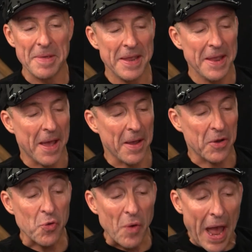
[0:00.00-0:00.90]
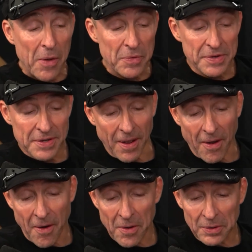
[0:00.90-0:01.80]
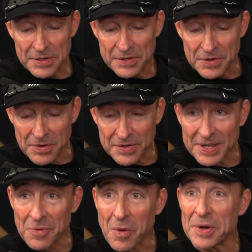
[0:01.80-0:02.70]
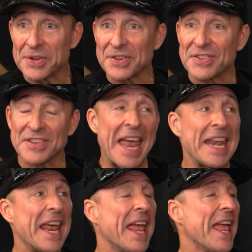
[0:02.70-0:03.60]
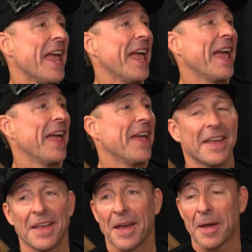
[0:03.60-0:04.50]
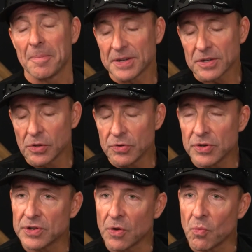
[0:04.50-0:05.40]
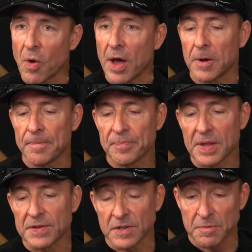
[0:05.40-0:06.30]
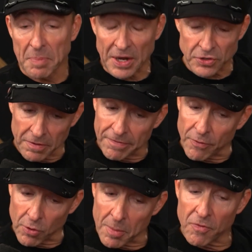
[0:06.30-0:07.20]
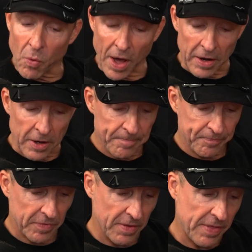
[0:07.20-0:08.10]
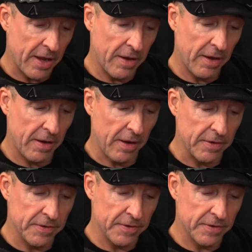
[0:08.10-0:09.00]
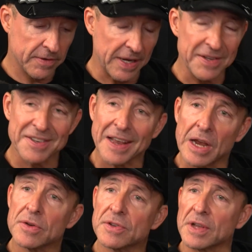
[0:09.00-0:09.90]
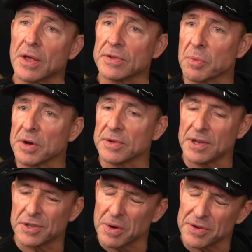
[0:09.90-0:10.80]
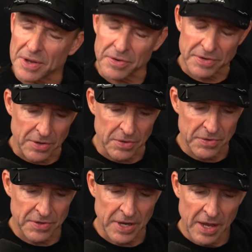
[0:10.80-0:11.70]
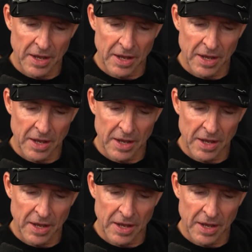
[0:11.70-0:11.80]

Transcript: me uh, ground our listeners in what we just said. Um, exclusion zone water is a special form of water that is inside your cells. It's what your cells use